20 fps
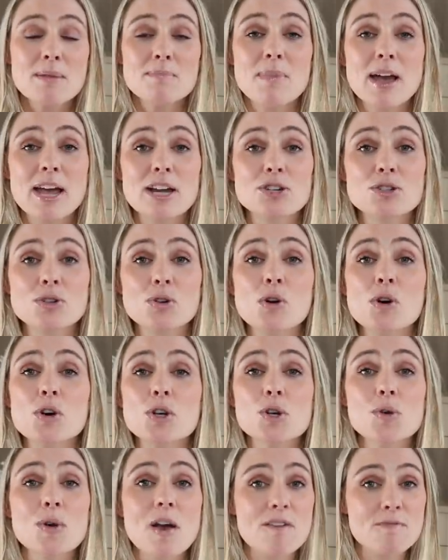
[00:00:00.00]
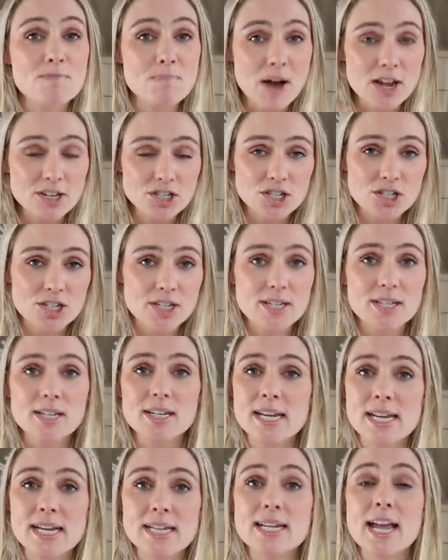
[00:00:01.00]
Make sure you have budgeted
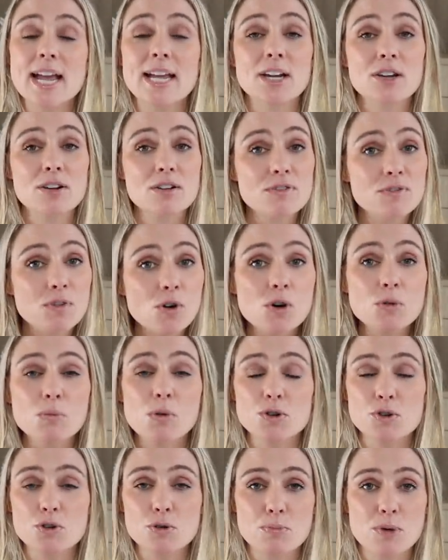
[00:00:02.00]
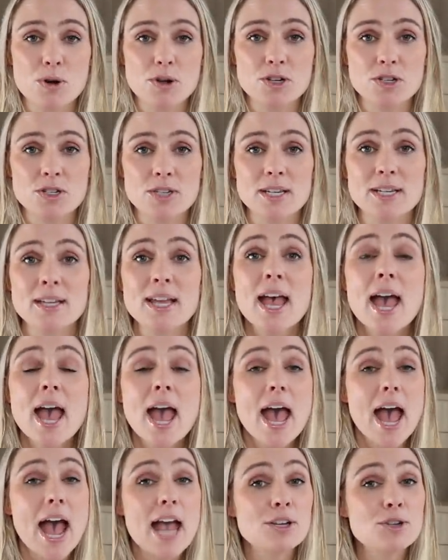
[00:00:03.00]
in and can afford what you're purchasing,
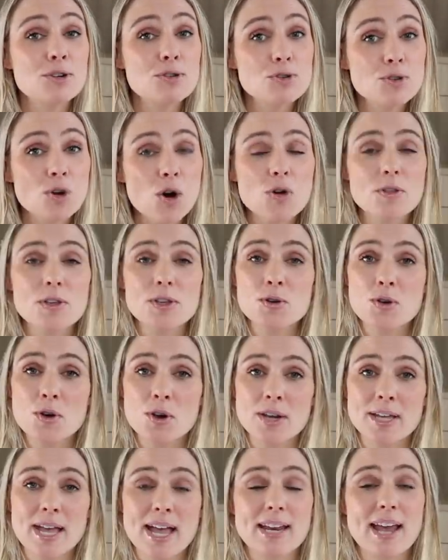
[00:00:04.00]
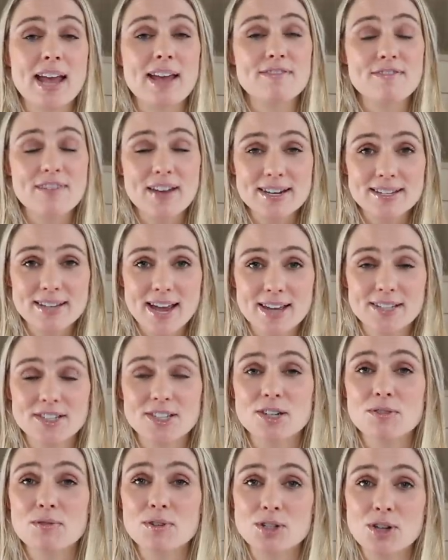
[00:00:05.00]
and you know that you're going to get a
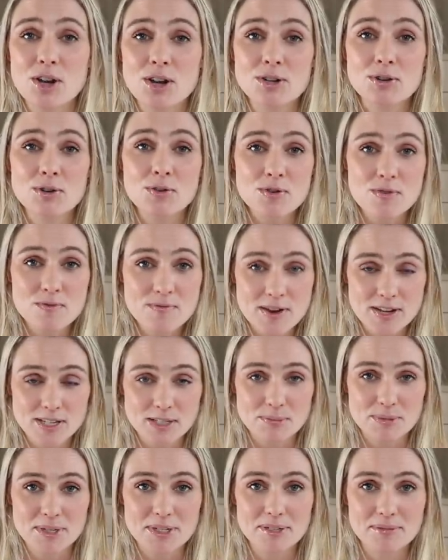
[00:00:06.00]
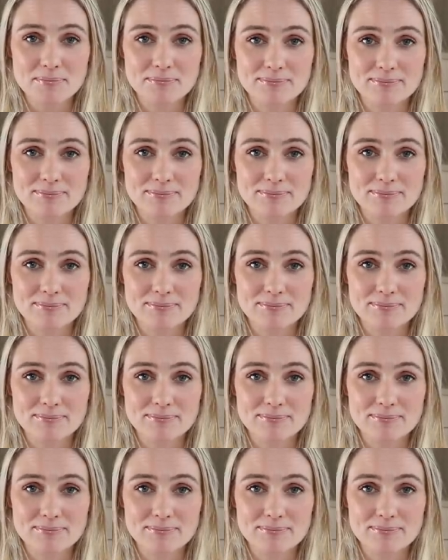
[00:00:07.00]
fantastic return on your investment.